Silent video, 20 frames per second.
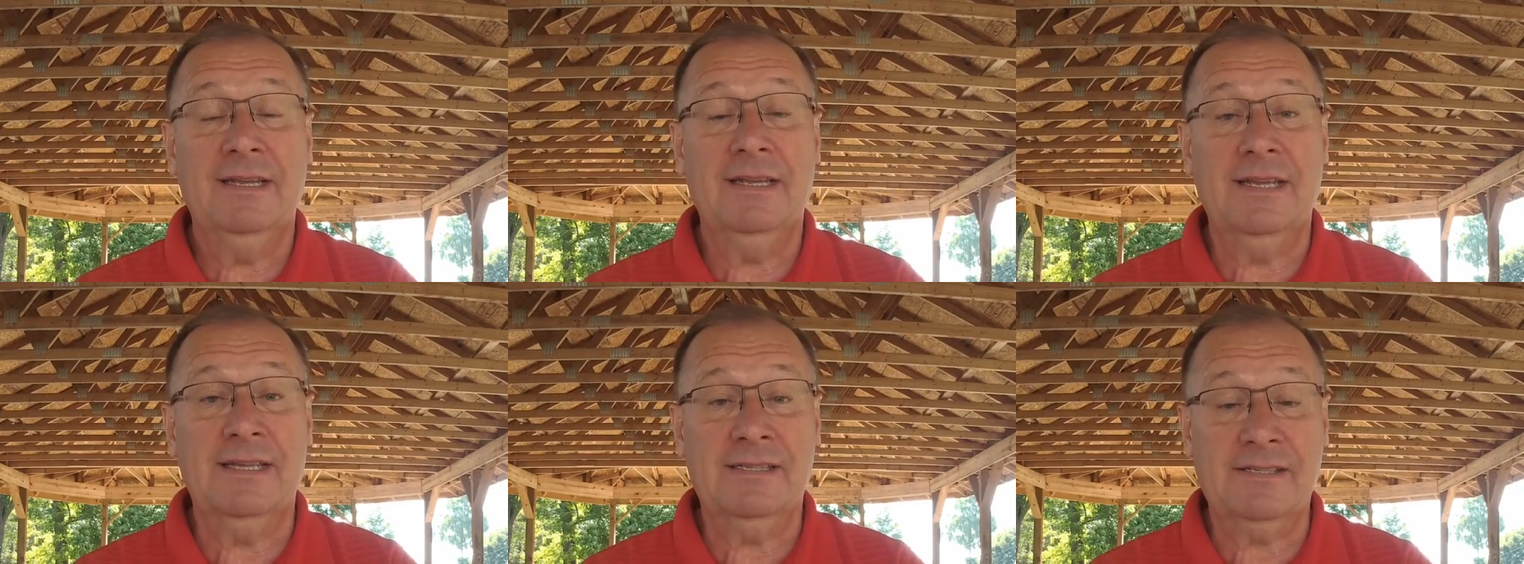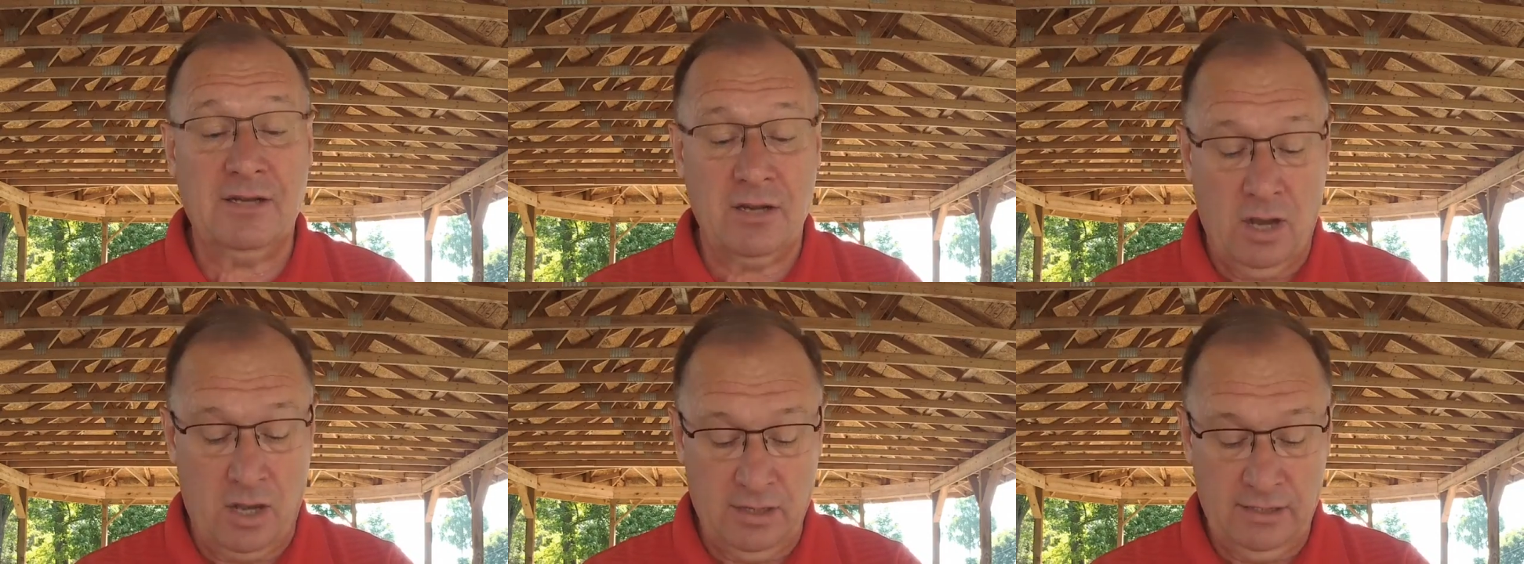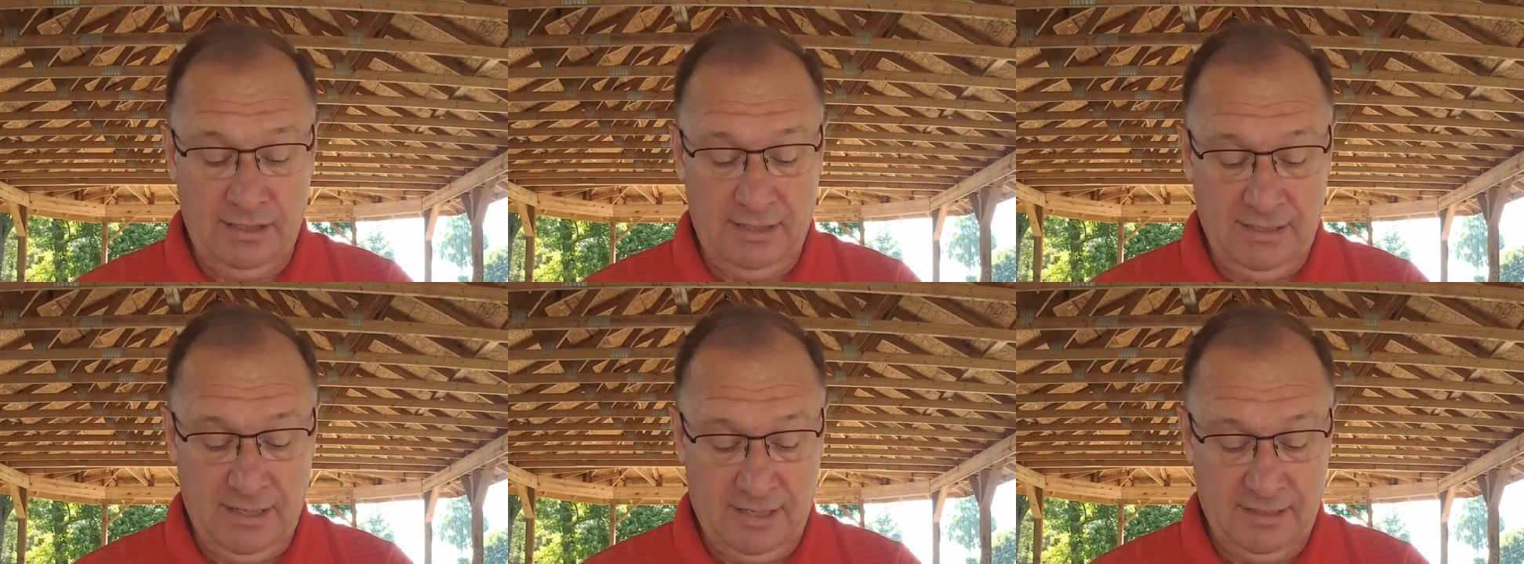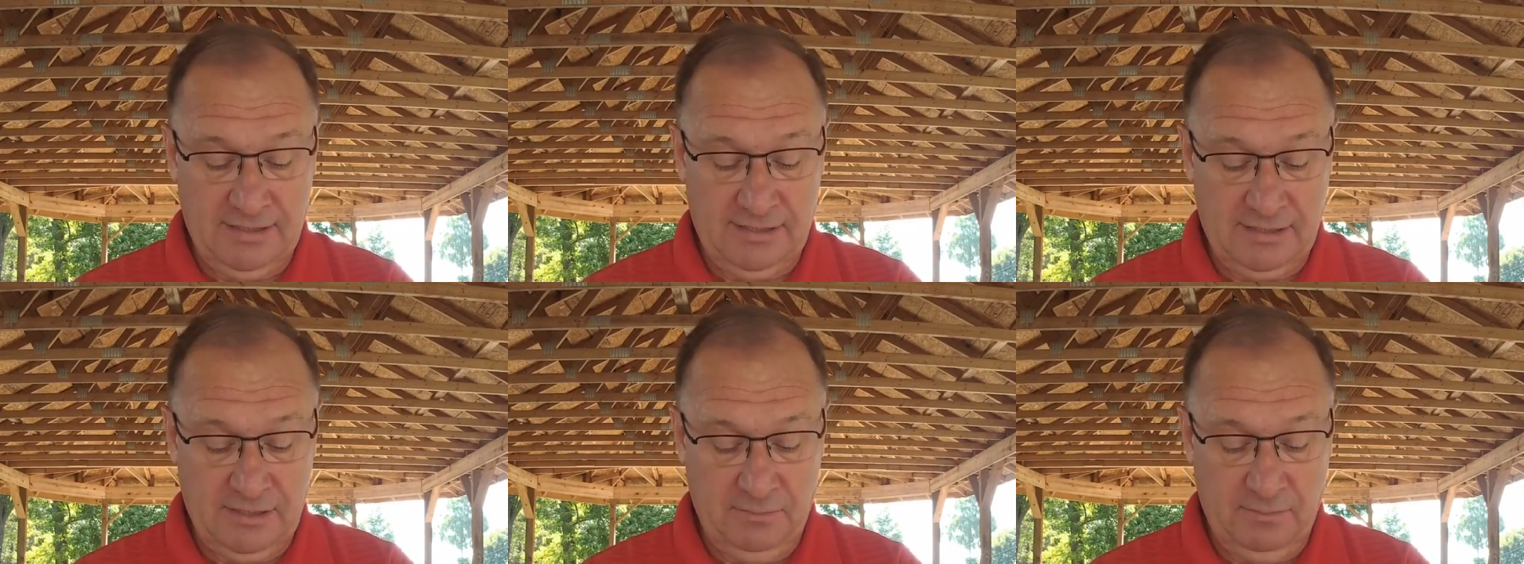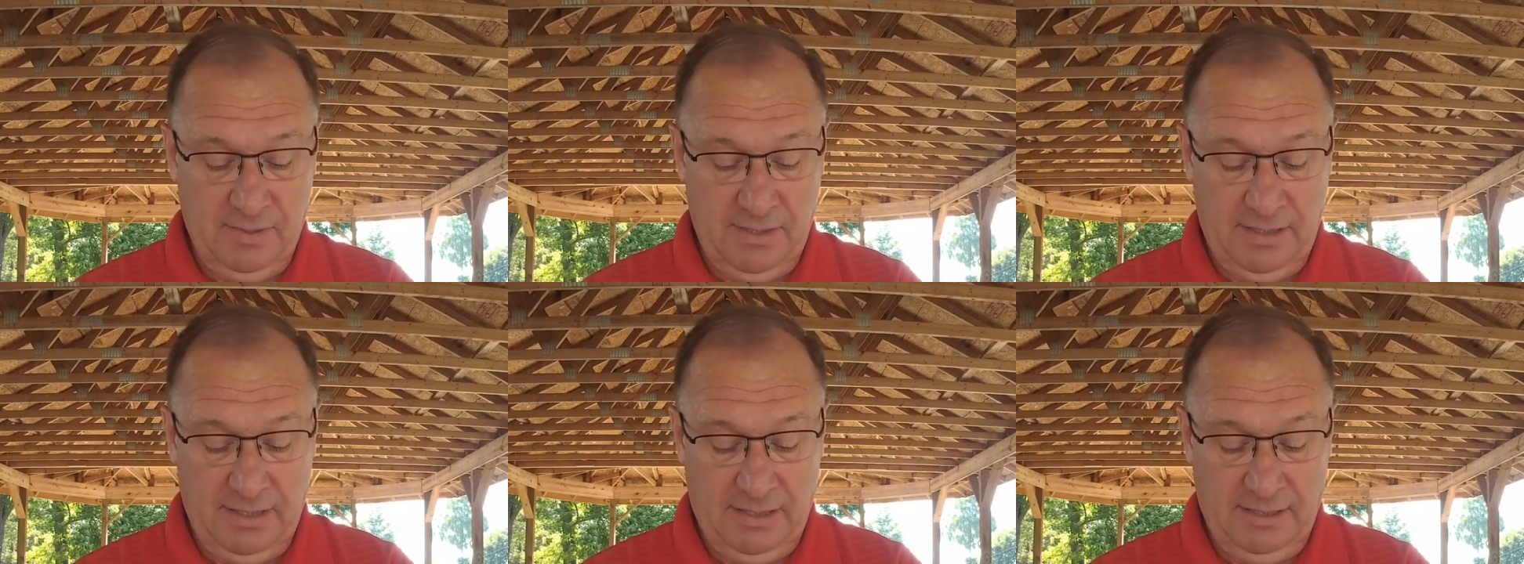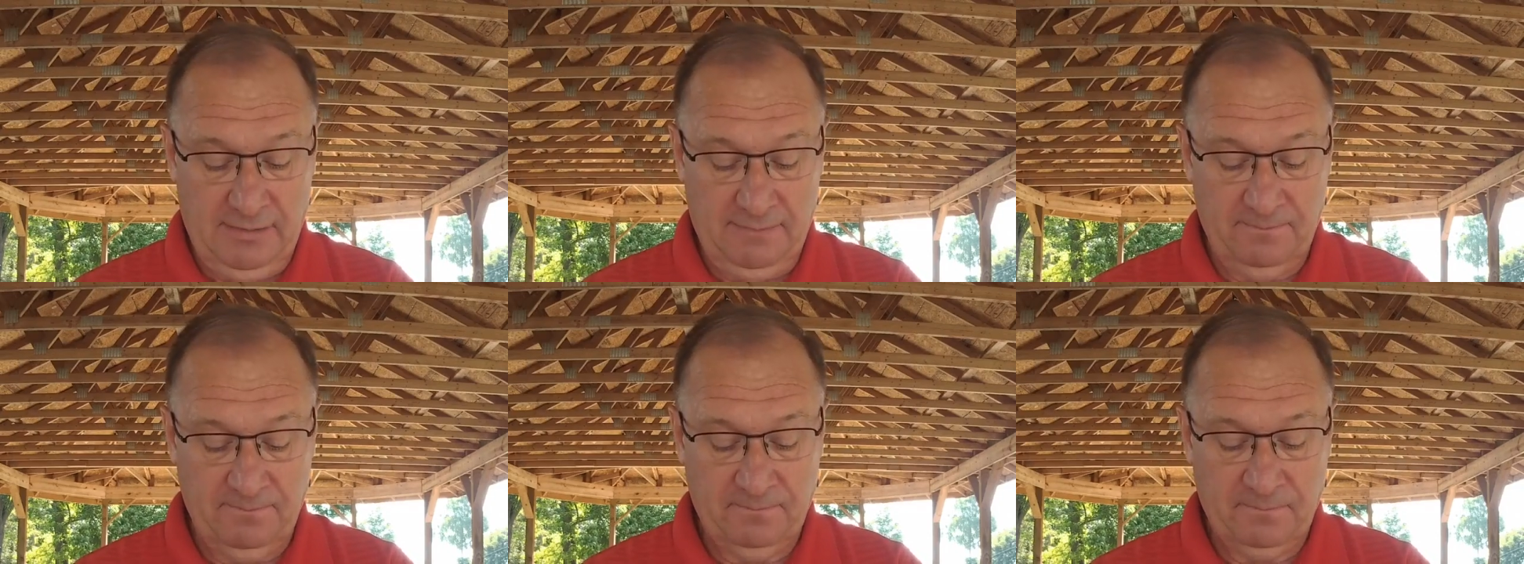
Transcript: is calling us to be.